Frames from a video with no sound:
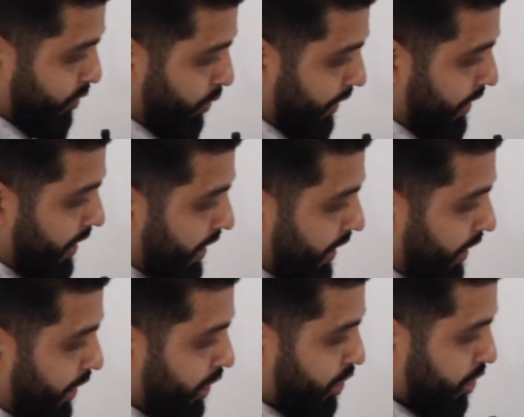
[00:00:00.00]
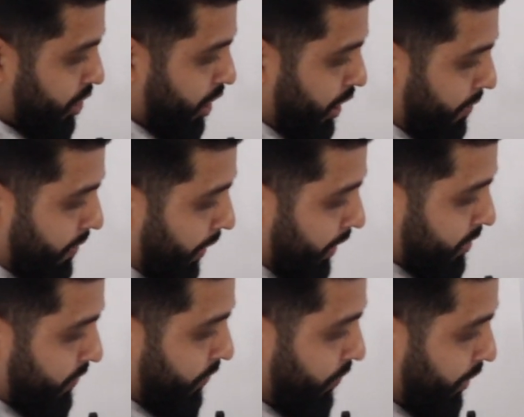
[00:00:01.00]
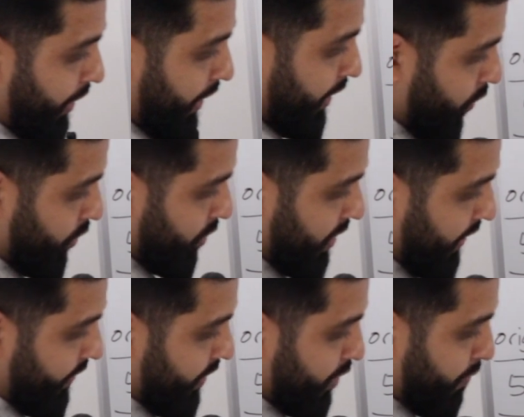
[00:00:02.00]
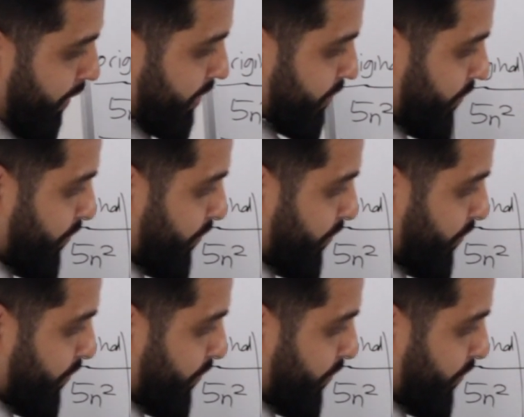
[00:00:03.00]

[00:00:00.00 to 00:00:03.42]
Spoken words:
between each term. Plus 3, 4 to 7 is plus